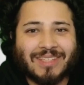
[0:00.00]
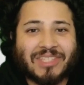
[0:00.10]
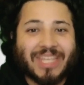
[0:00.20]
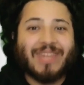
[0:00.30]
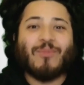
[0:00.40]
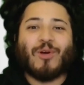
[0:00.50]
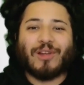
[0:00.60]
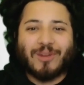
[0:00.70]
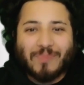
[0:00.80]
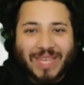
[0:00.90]

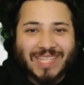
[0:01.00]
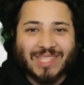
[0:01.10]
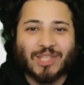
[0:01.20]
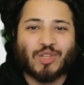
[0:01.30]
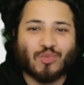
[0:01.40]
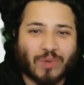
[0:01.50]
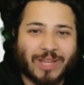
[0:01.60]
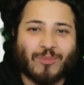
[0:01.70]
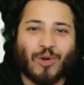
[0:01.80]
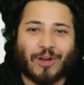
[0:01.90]
Teamwork makes the
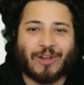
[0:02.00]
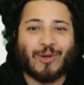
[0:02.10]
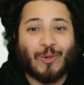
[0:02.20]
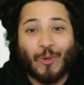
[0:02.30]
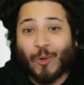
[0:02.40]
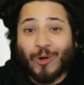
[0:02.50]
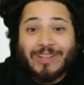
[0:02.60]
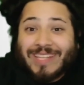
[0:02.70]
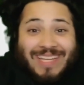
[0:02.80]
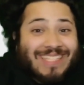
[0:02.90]
dream work. Or
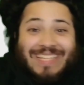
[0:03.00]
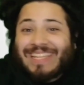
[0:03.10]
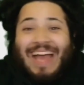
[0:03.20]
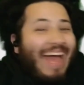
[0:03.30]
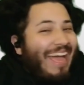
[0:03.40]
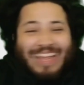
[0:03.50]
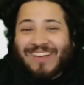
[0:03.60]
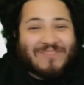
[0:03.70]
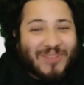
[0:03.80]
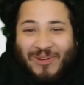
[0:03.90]
does it? I
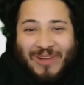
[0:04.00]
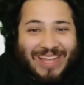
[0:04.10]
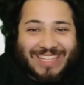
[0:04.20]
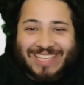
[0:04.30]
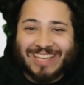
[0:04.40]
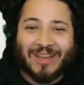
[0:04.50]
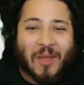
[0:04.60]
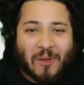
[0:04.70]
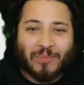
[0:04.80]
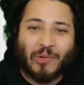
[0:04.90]
have no idea.
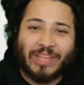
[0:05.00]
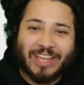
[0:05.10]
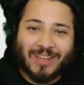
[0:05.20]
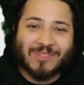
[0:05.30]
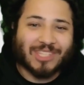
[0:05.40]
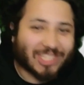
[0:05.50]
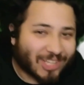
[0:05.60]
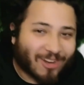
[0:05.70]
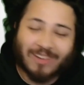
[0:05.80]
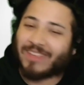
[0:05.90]
But when it comes to
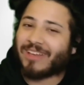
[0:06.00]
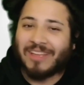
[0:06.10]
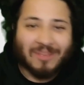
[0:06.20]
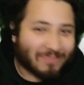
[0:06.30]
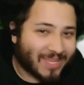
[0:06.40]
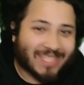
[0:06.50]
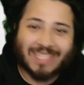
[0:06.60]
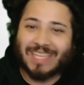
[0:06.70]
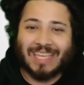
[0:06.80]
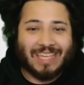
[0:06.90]
Sarada,
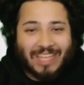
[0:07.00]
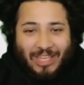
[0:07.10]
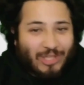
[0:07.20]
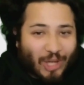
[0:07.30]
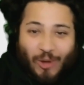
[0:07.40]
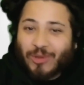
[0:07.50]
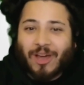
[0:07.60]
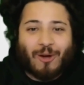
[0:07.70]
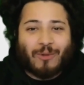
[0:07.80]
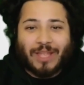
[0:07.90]
Mitsuki,
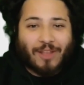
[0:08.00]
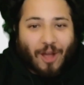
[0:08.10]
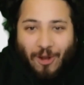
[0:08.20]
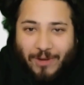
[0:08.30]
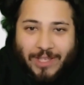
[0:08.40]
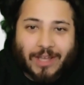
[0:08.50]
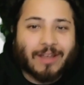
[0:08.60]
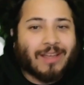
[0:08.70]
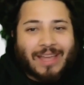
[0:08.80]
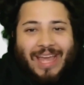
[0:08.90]
Yodo, and
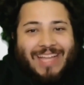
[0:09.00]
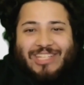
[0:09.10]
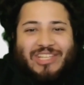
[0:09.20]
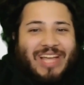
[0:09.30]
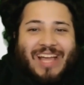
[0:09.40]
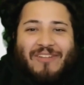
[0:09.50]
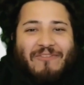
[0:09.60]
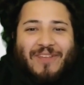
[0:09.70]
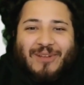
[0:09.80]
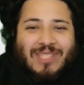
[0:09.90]
Arya, it just kind of
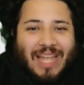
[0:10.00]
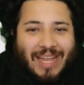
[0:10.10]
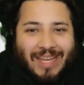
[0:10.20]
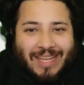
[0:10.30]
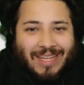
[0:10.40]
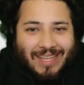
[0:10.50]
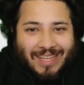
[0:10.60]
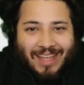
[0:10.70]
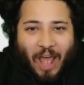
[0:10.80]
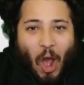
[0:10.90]
feels like
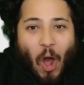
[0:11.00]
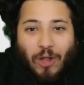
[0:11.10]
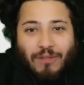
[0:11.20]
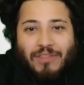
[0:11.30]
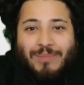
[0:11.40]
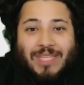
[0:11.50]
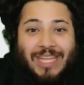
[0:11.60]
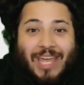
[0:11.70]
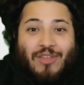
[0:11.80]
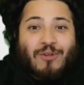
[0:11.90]
all of them
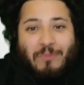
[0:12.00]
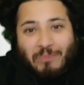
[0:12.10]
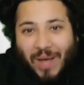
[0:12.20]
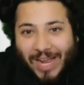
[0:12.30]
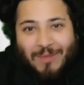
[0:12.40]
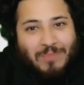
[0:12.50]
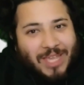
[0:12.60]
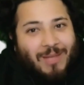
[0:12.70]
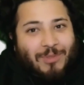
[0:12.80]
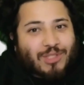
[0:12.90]
together might
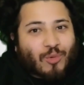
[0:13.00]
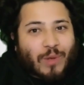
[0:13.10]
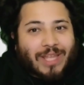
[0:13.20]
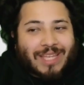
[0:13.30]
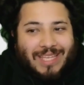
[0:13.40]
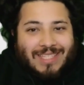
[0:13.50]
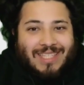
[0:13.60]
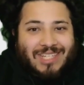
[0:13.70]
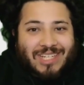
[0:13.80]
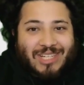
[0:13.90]
be able to win against
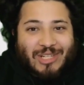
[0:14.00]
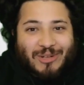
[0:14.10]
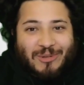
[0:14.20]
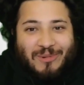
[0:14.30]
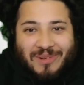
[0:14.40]
the Shinju.